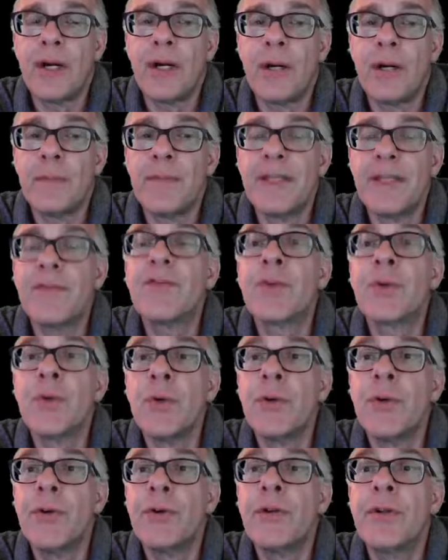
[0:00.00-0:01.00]
live
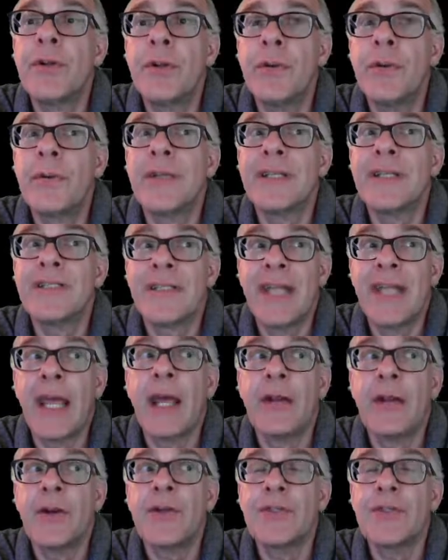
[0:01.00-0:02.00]
true to the
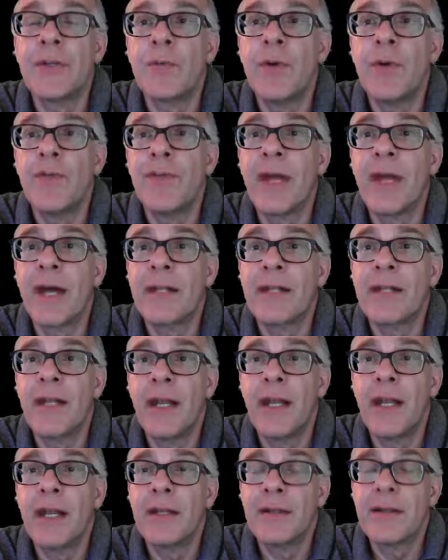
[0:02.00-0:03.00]
standards that we've got
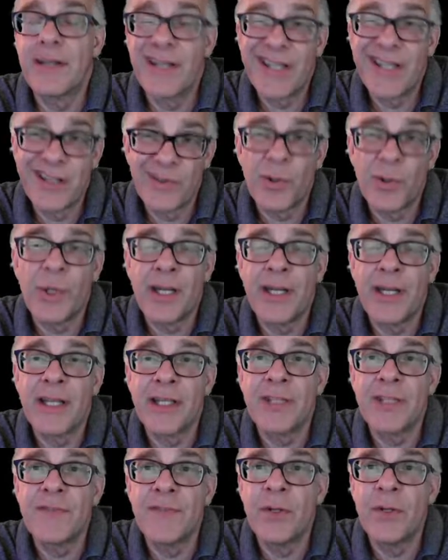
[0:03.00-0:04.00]
today. And again, looking at
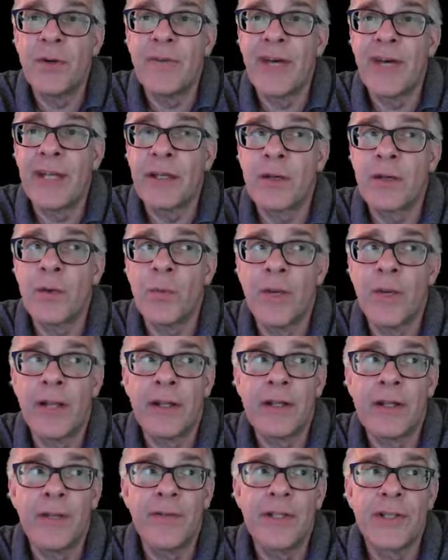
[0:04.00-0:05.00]
this view of ethical
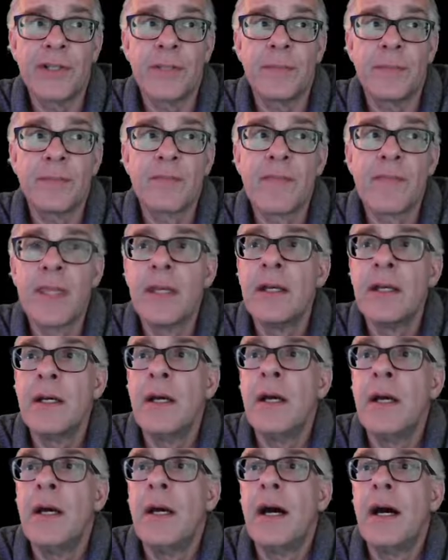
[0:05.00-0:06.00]
relativism.
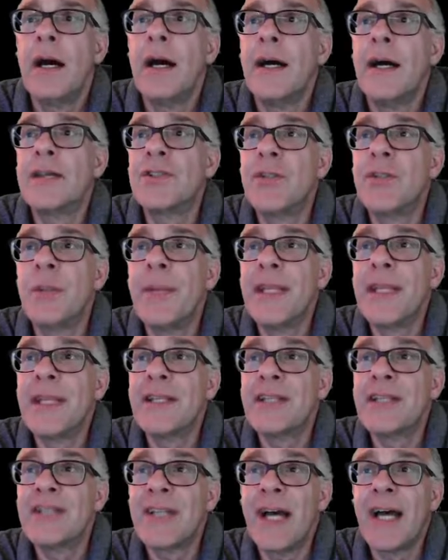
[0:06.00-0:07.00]
Assuming that
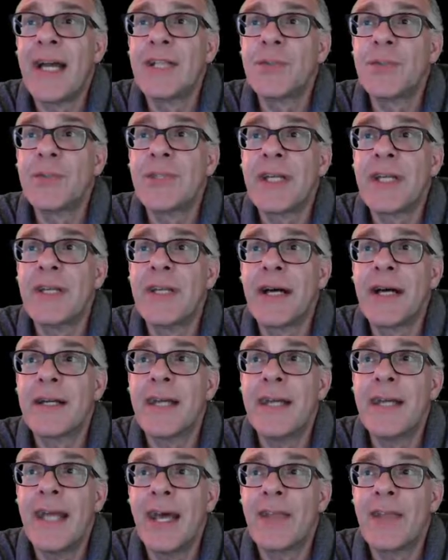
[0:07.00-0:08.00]
the science was
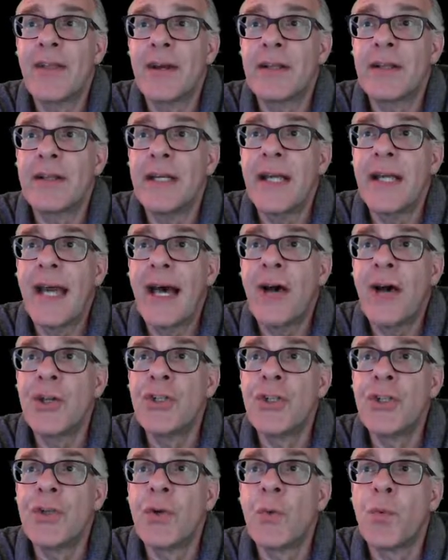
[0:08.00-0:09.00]
conducted ethically, how
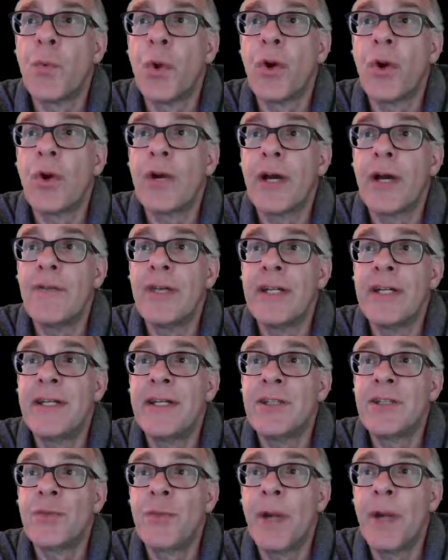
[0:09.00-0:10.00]
should the work of a
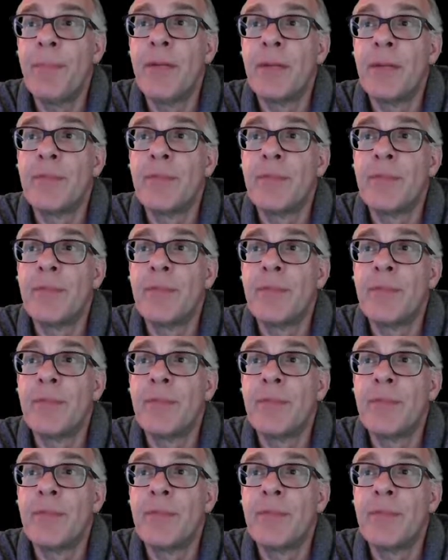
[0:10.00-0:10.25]
disreputable